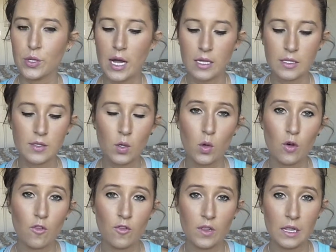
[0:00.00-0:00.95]
colours or
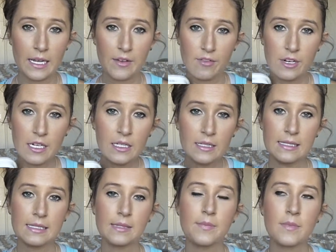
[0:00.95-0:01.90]
flavourings.